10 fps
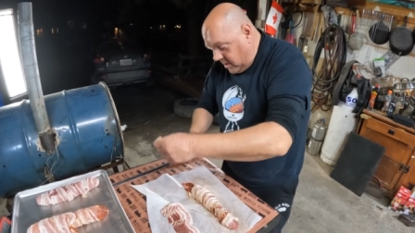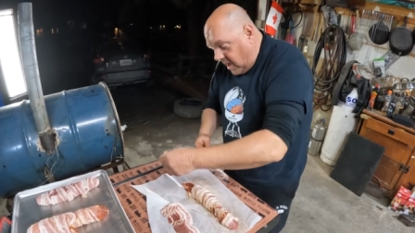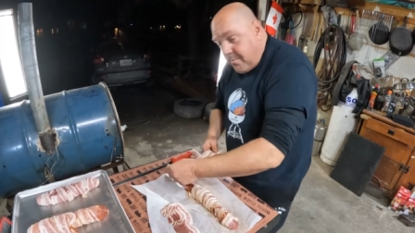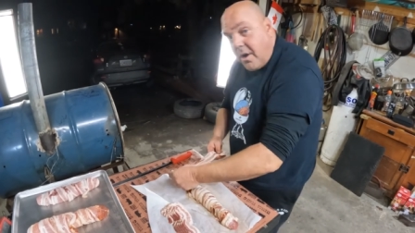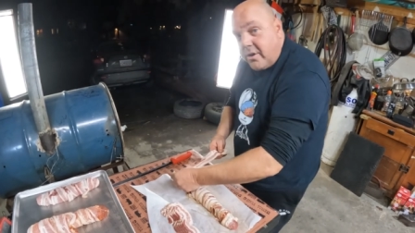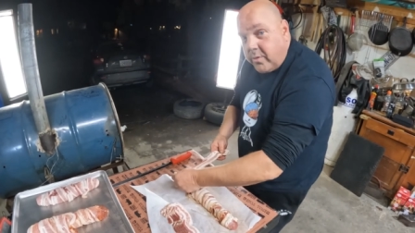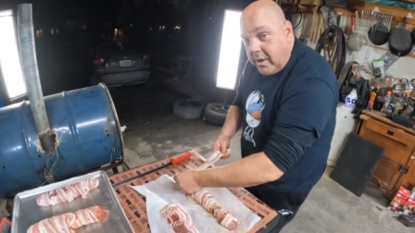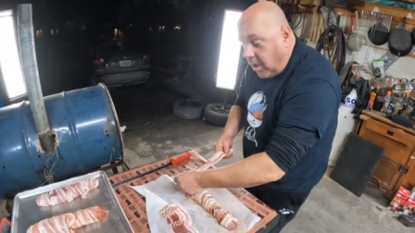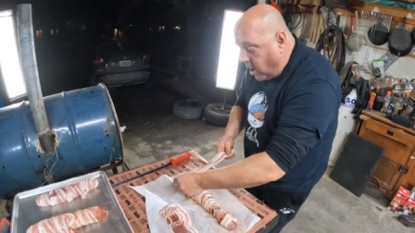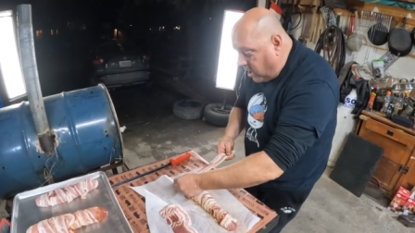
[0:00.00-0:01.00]
At
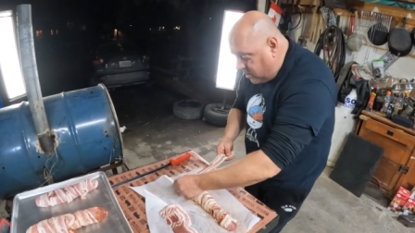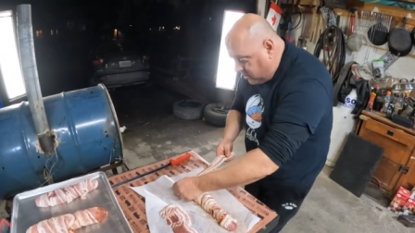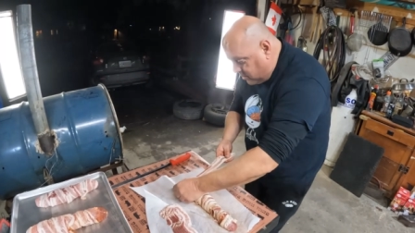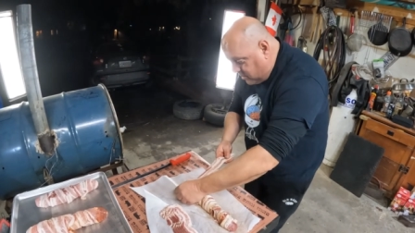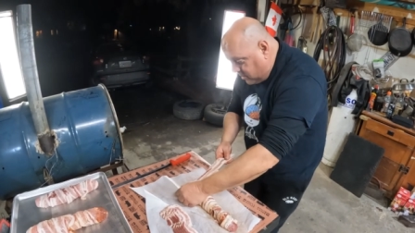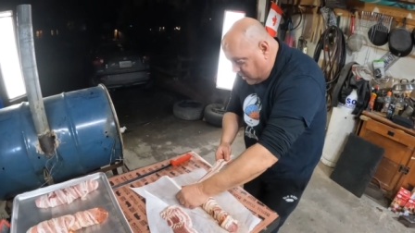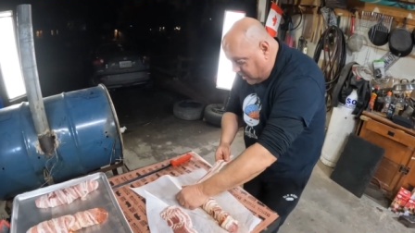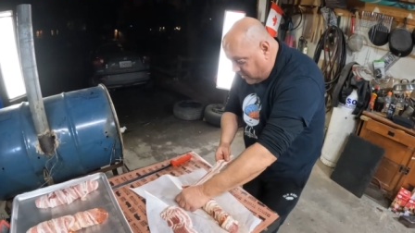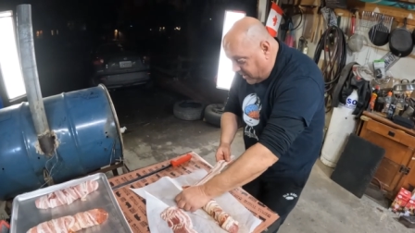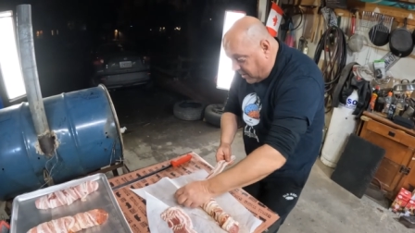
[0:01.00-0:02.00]
Baudry Law.
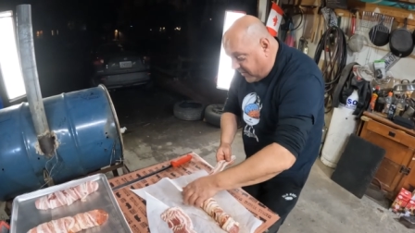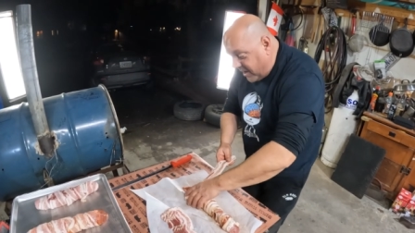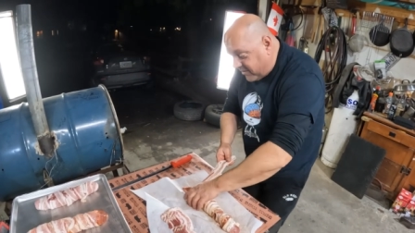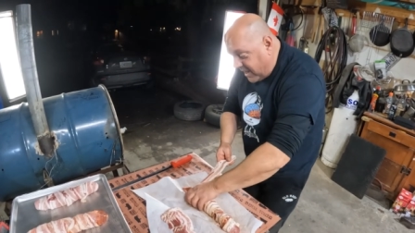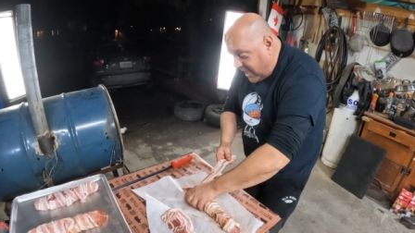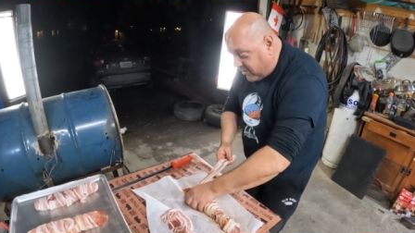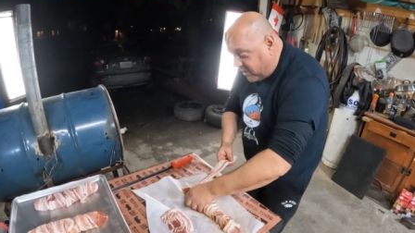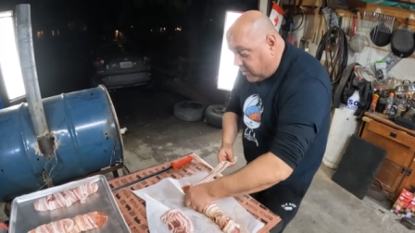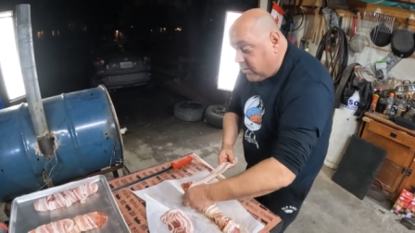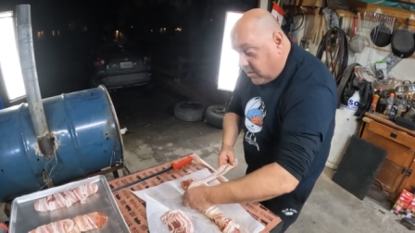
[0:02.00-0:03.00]
Anybody ever has an
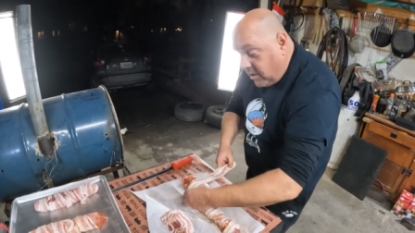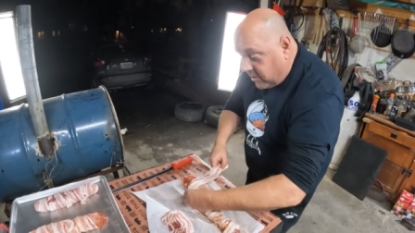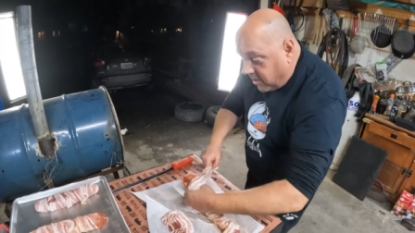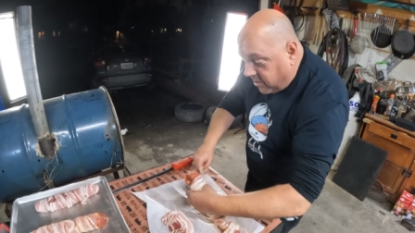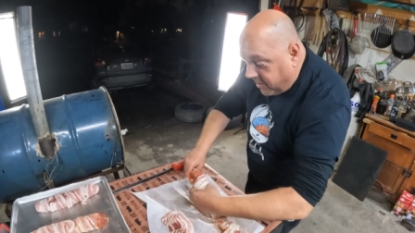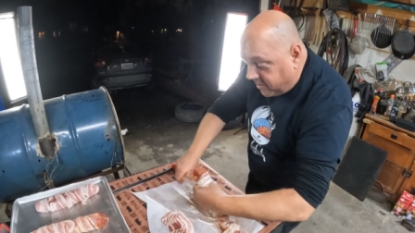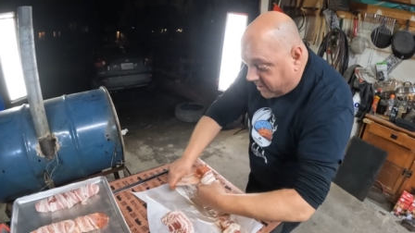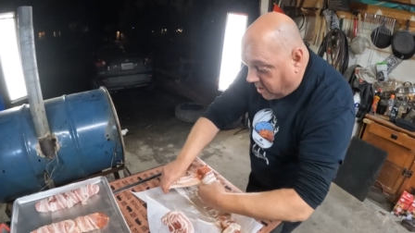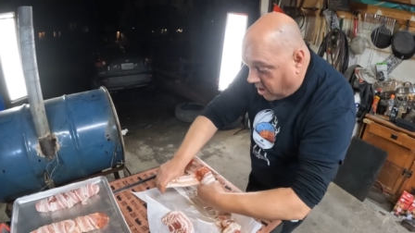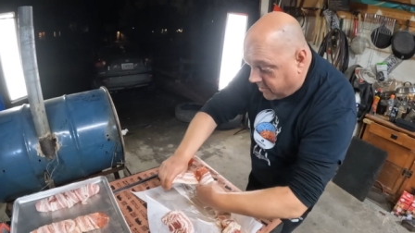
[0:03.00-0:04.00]
accident, they're the people
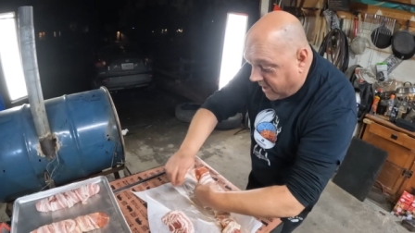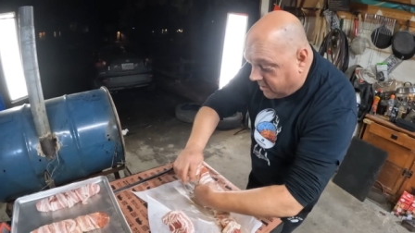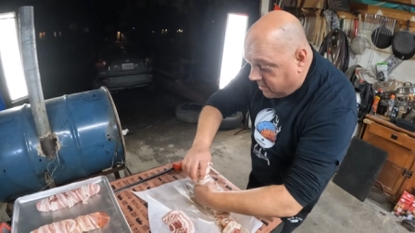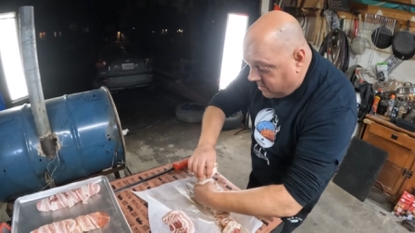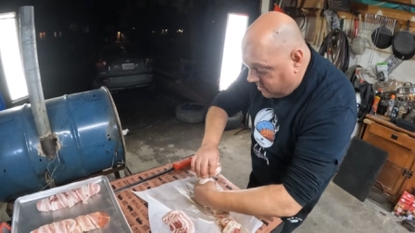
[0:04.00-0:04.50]
to call, man.